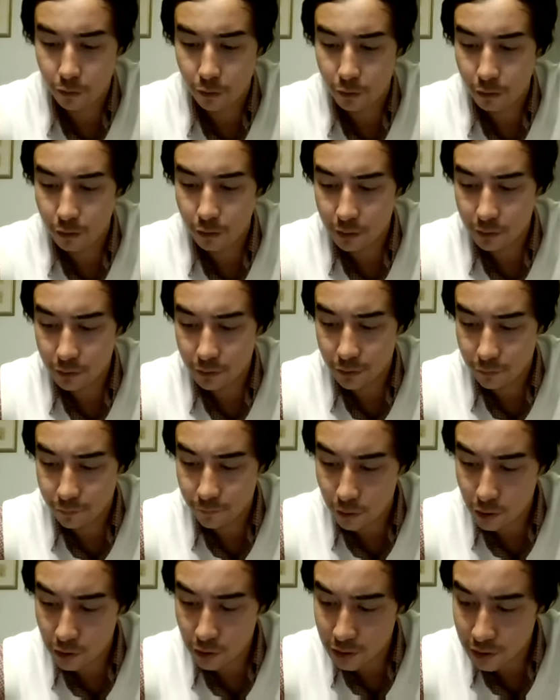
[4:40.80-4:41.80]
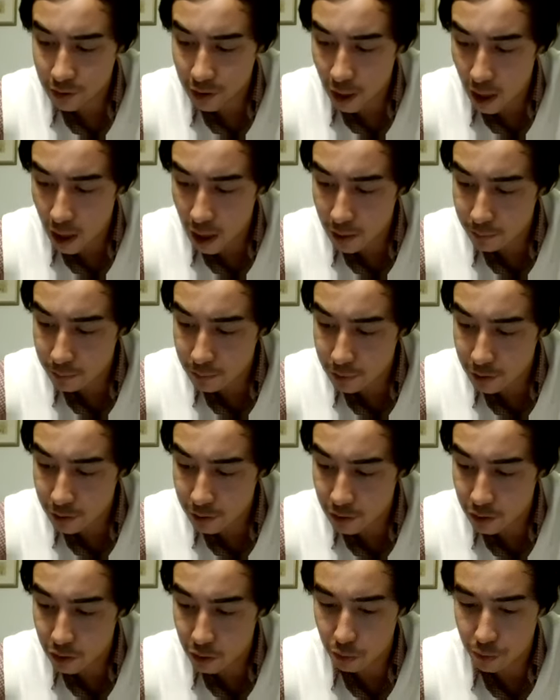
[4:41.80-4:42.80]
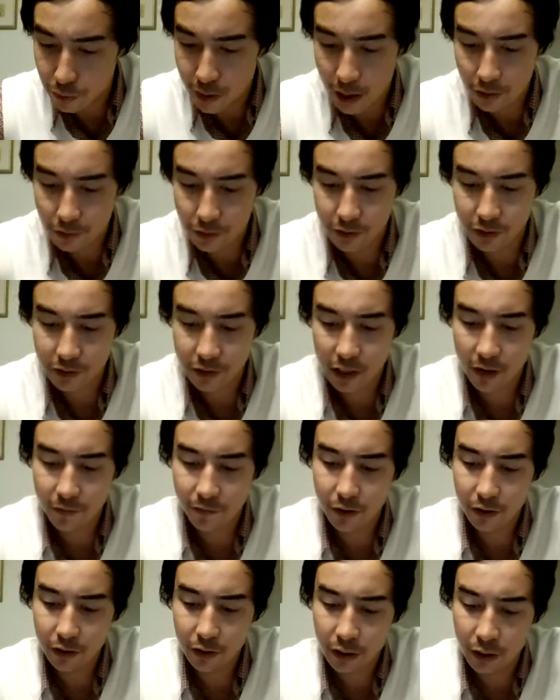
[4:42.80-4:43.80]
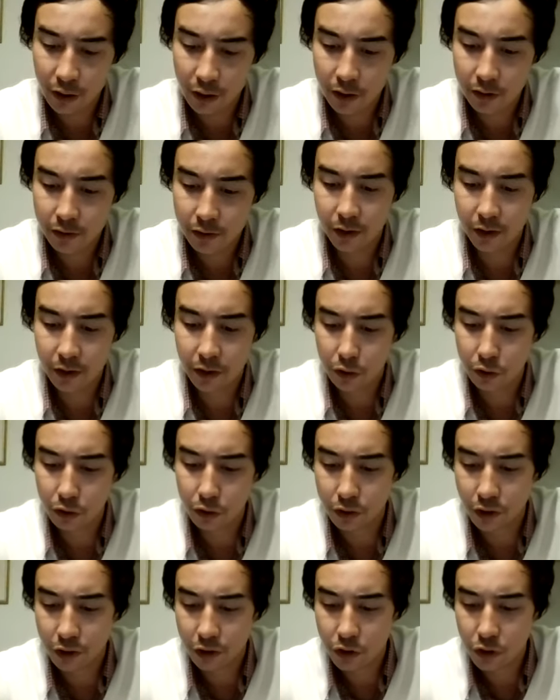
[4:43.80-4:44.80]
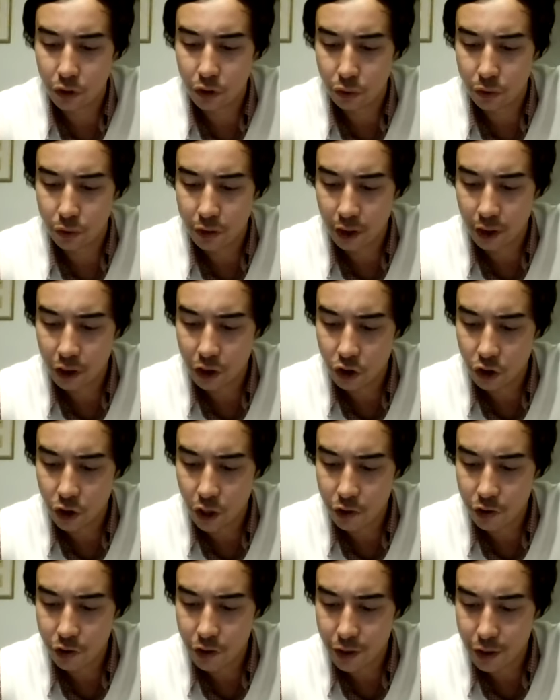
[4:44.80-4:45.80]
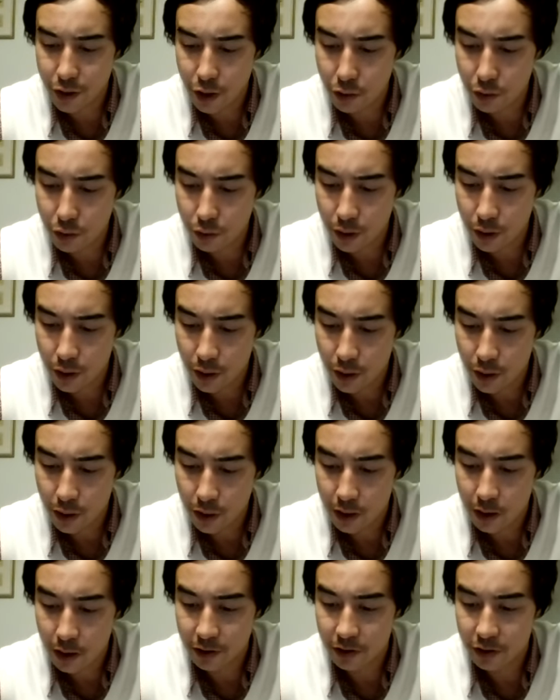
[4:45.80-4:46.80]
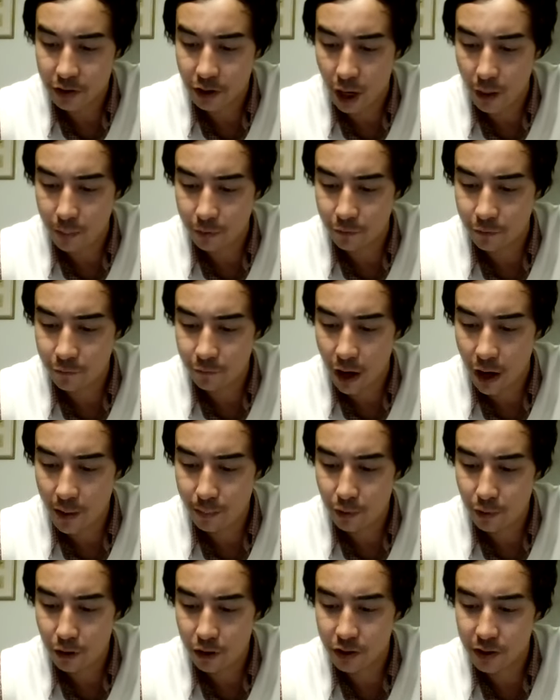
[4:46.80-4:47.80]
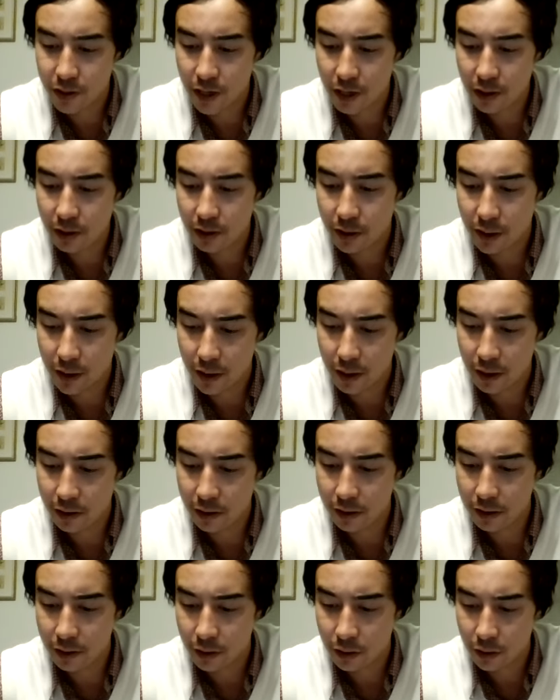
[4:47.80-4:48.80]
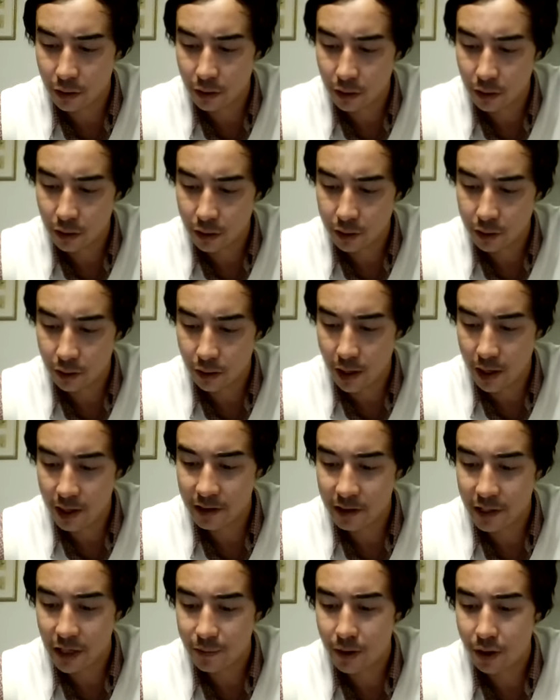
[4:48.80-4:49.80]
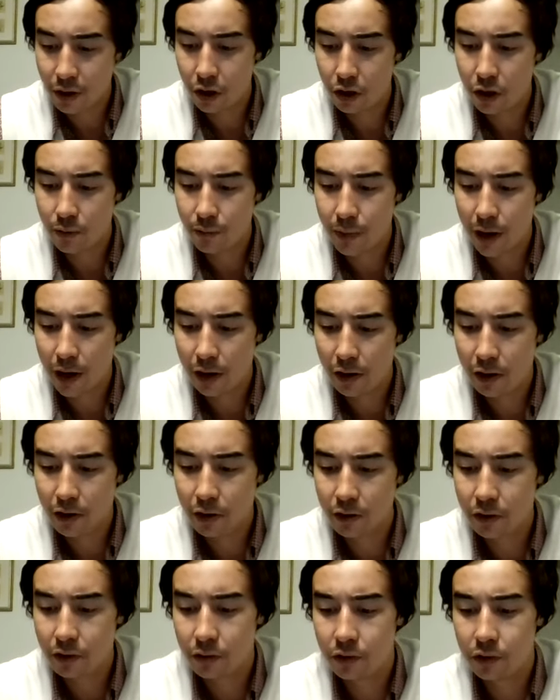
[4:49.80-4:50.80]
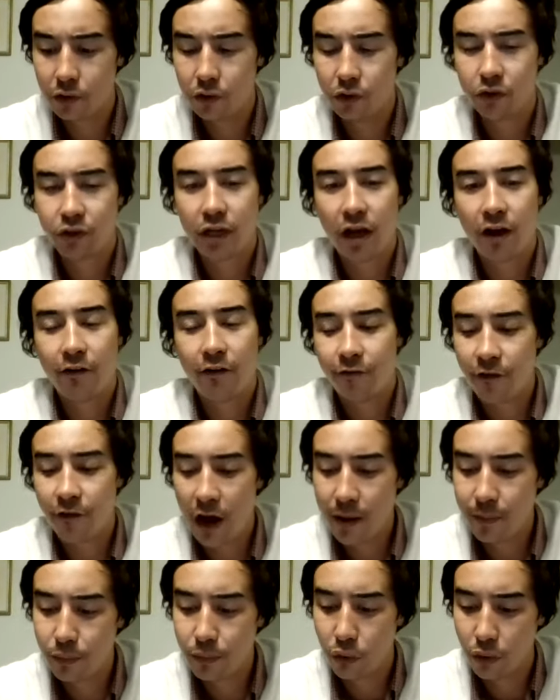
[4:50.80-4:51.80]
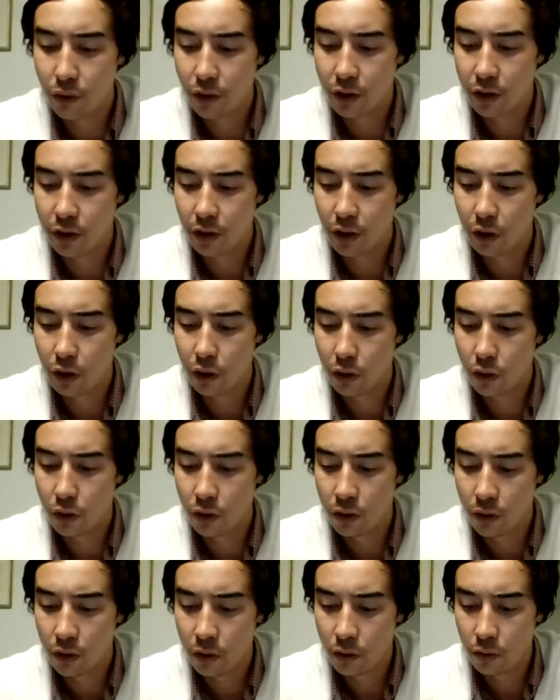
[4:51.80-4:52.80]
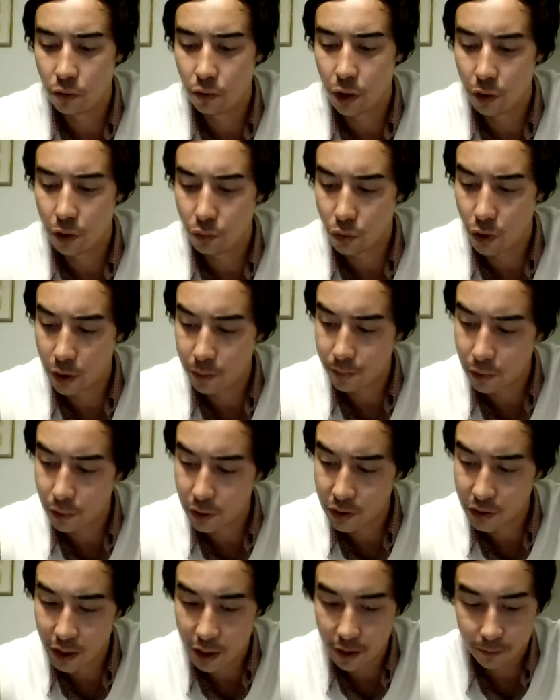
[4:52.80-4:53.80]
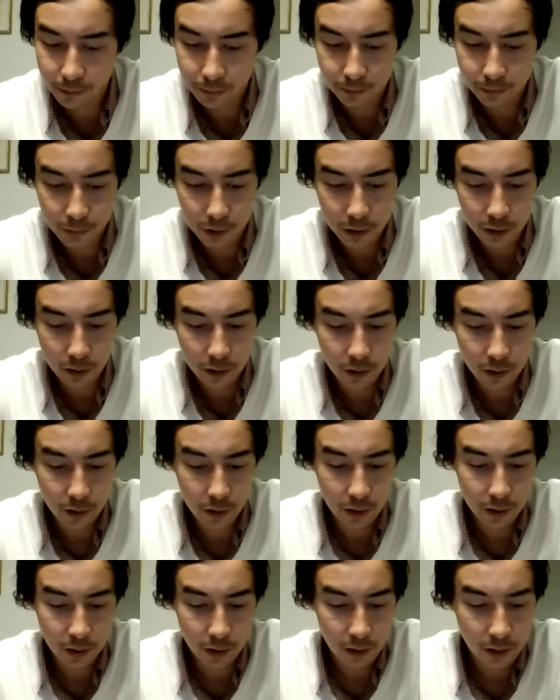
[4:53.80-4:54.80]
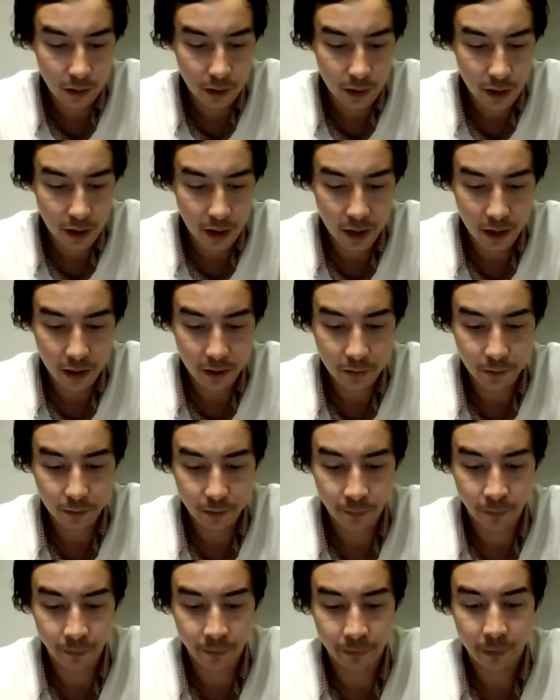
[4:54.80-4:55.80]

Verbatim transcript: For the first time since 2007, the yield on the two year Treasury note has topped 5%. And the last time I heard about it, it was at 5.011%. And